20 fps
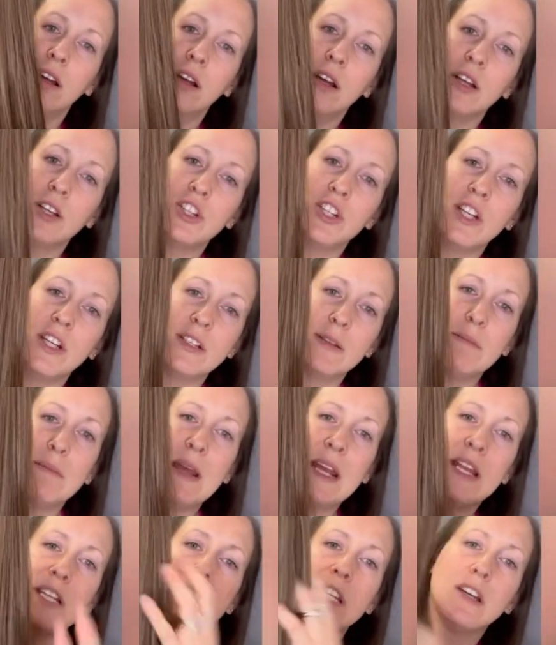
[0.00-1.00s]
She's a
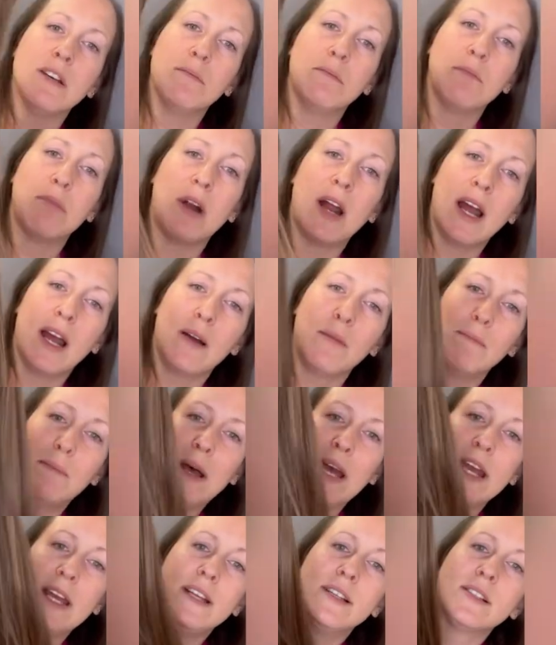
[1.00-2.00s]
medium brown
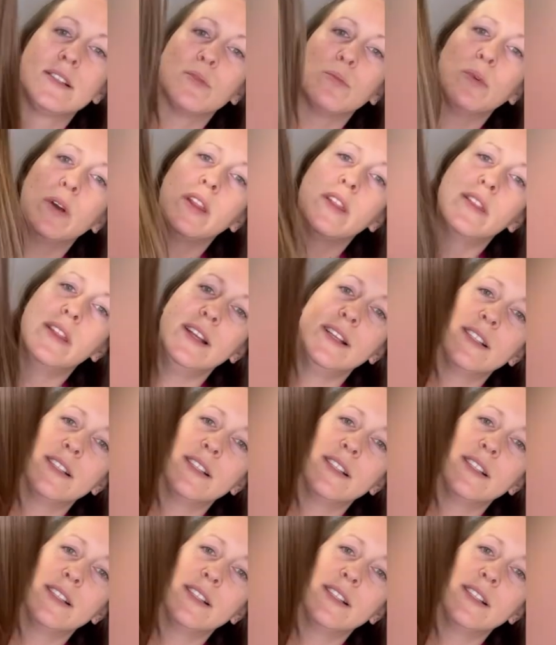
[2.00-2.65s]
base with these